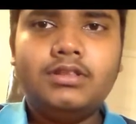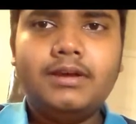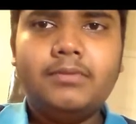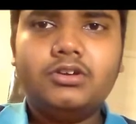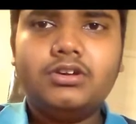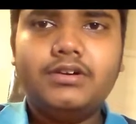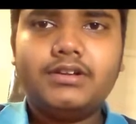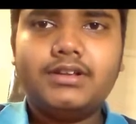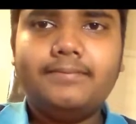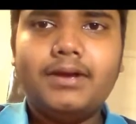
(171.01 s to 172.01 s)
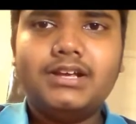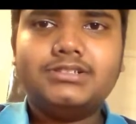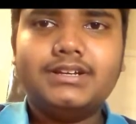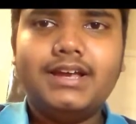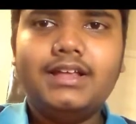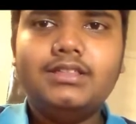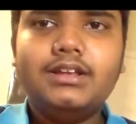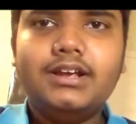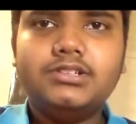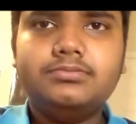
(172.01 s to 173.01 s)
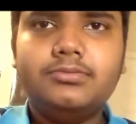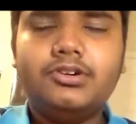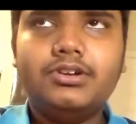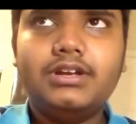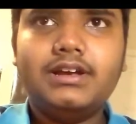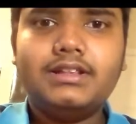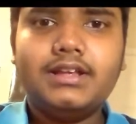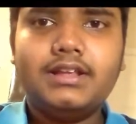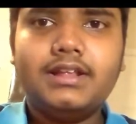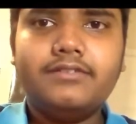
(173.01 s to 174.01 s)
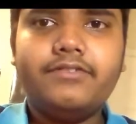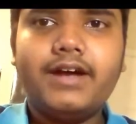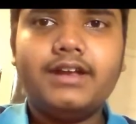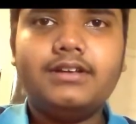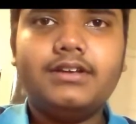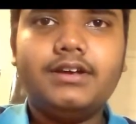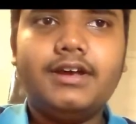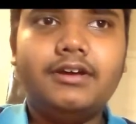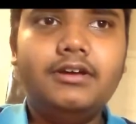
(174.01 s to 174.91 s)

they both go into the maze again the next morning, and then they find